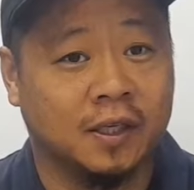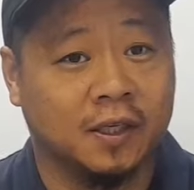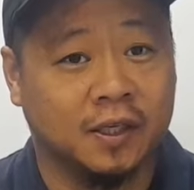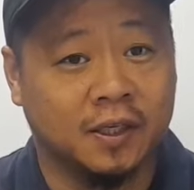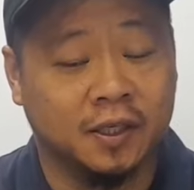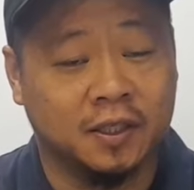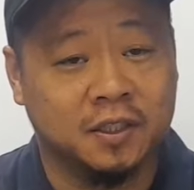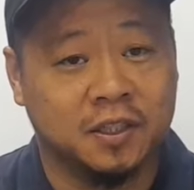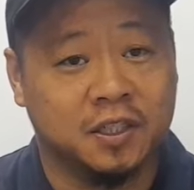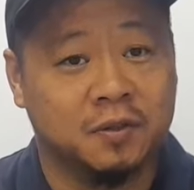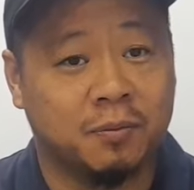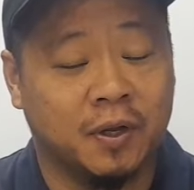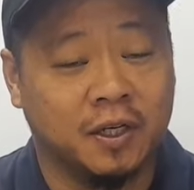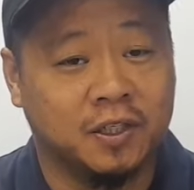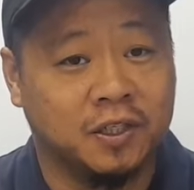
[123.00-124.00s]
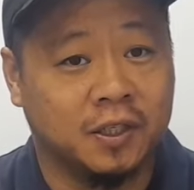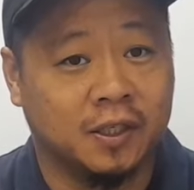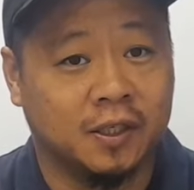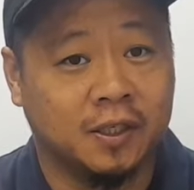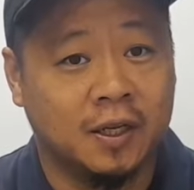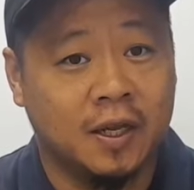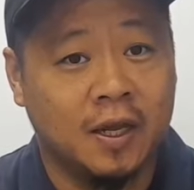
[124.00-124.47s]
in the
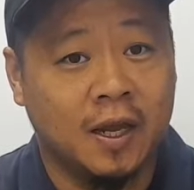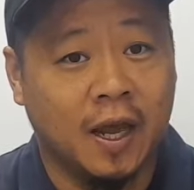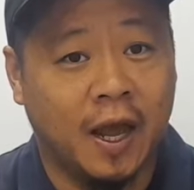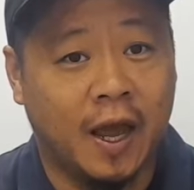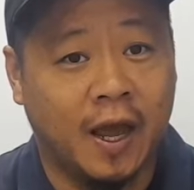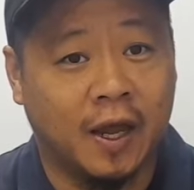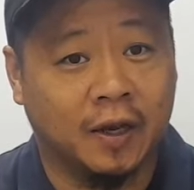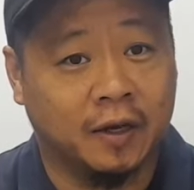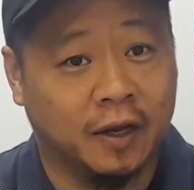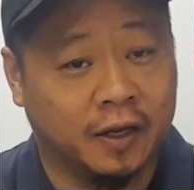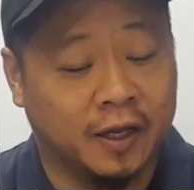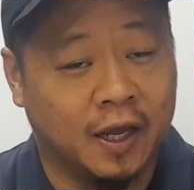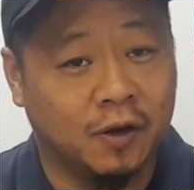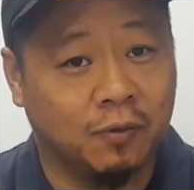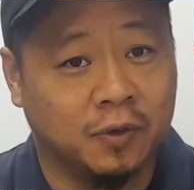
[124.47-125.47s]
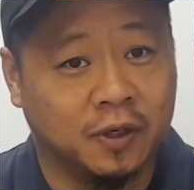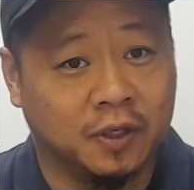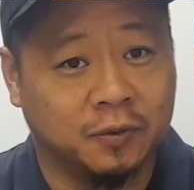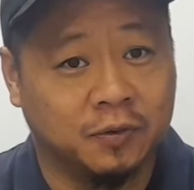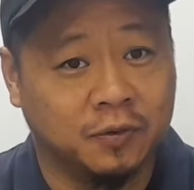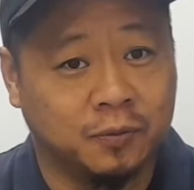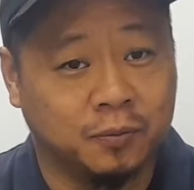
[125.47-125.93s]
suspension. And again, when
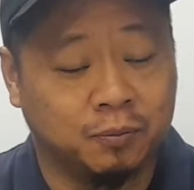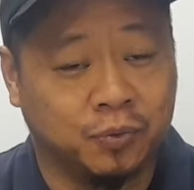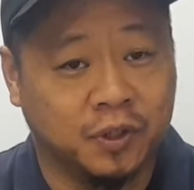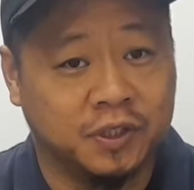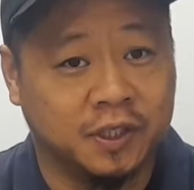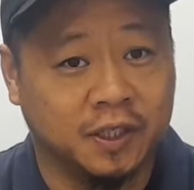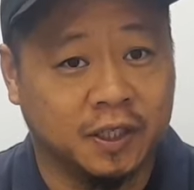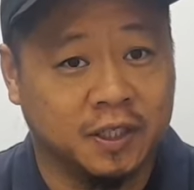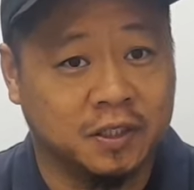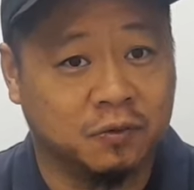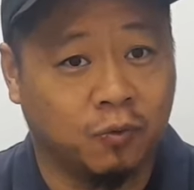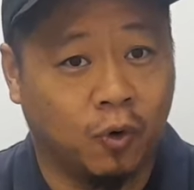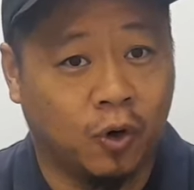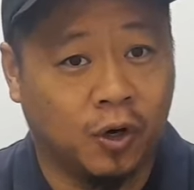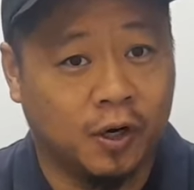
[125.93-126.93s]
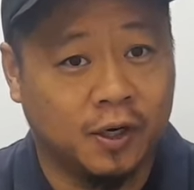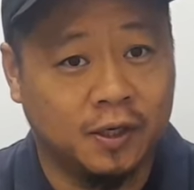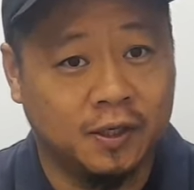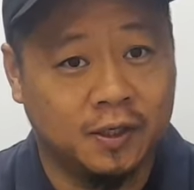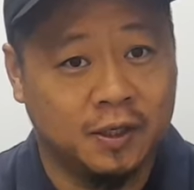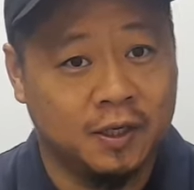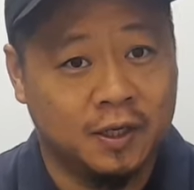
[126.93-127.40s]
the bushing is
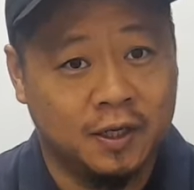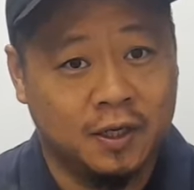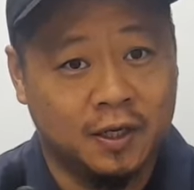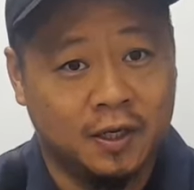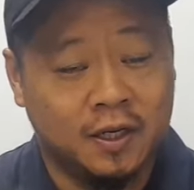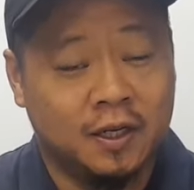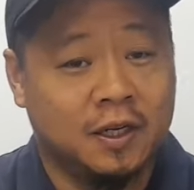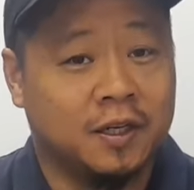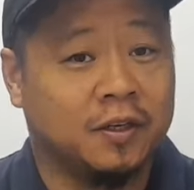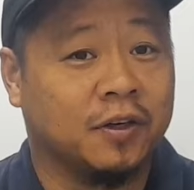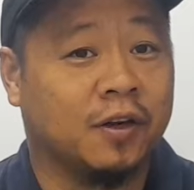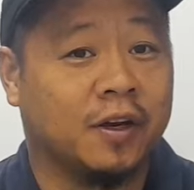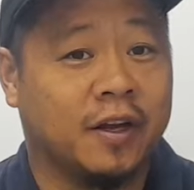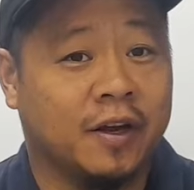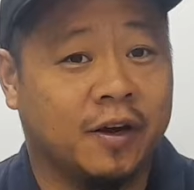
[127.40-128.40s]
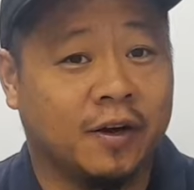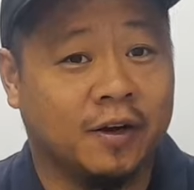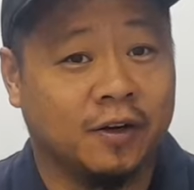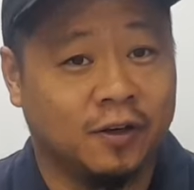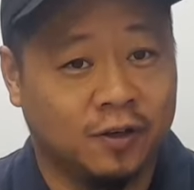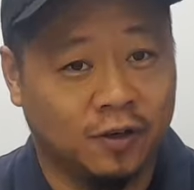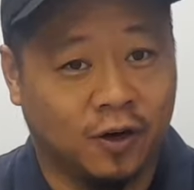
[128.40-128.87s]
worn, you're gonna
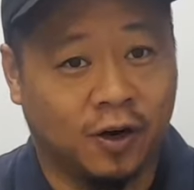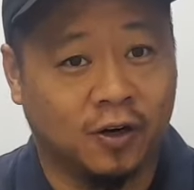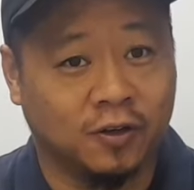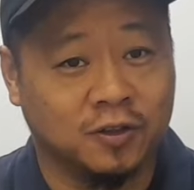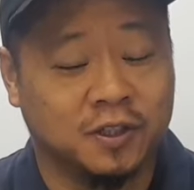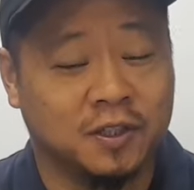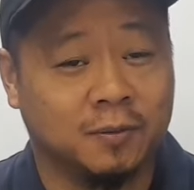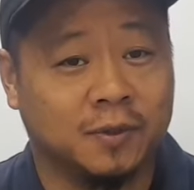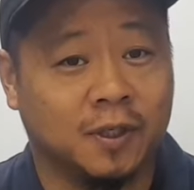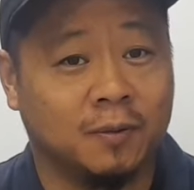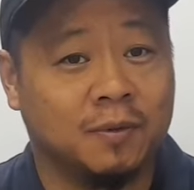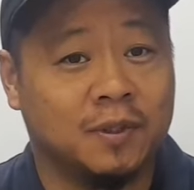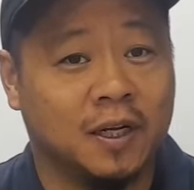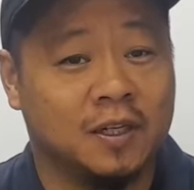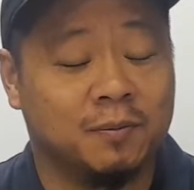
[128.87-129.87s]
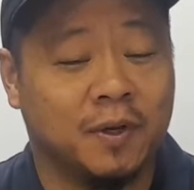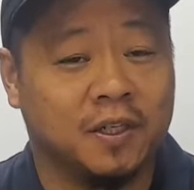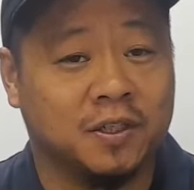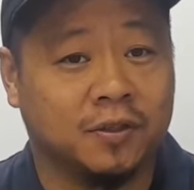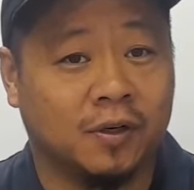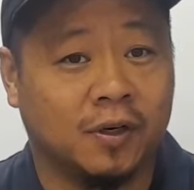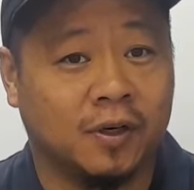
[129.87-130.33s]
hear all those symptoms as
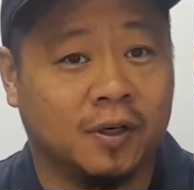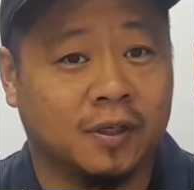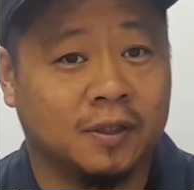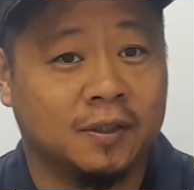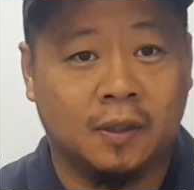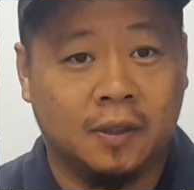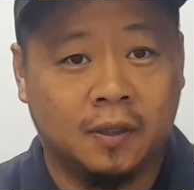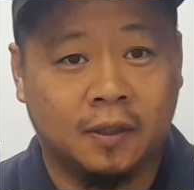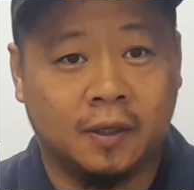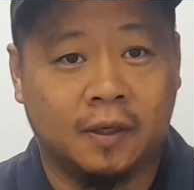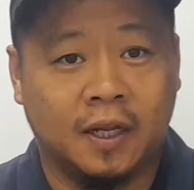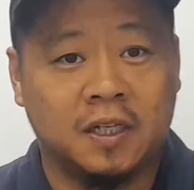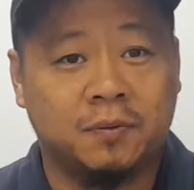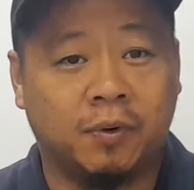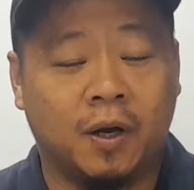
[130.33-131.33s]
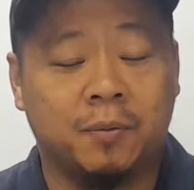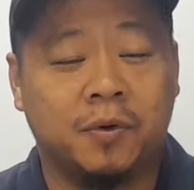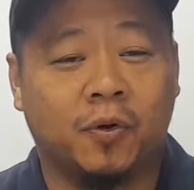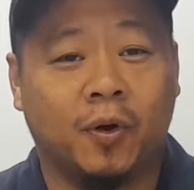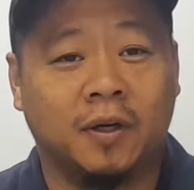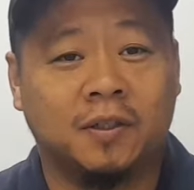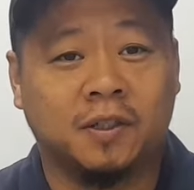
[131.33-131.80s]
mentioned earlier. The next problem you're
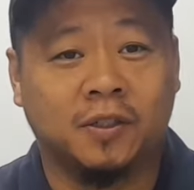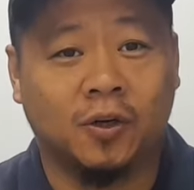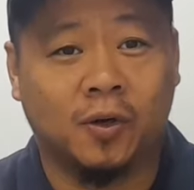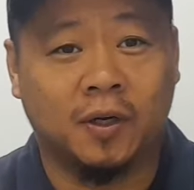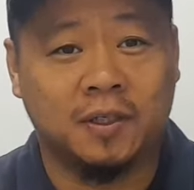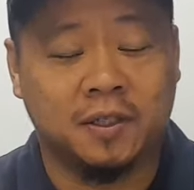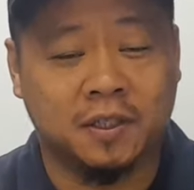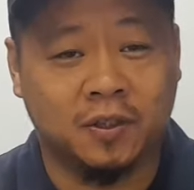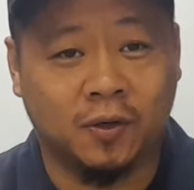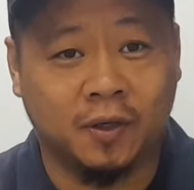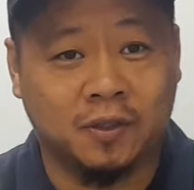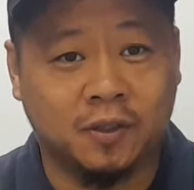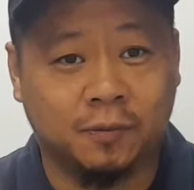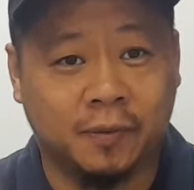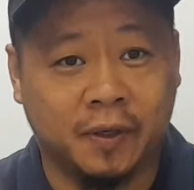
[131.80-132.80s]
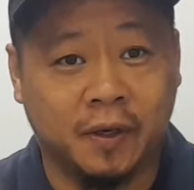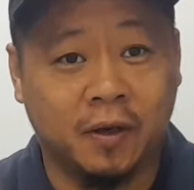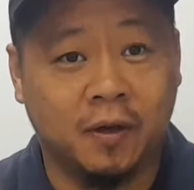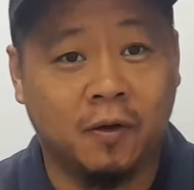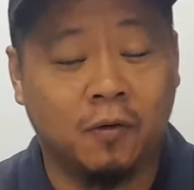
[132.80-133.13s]
going to notice is going to be